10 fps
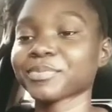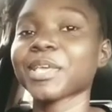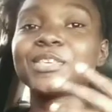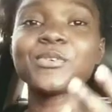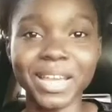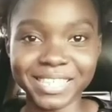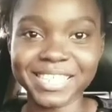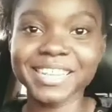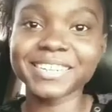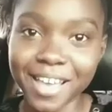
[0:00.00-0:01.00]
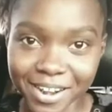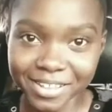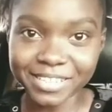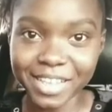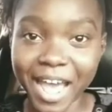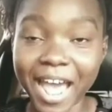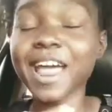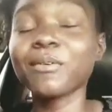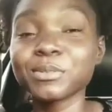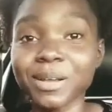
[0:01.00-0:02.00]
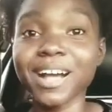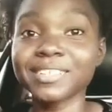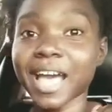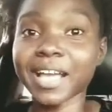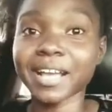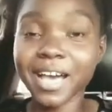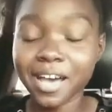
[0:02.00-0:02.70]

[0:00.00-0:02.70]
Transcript: US dollars, and that was because I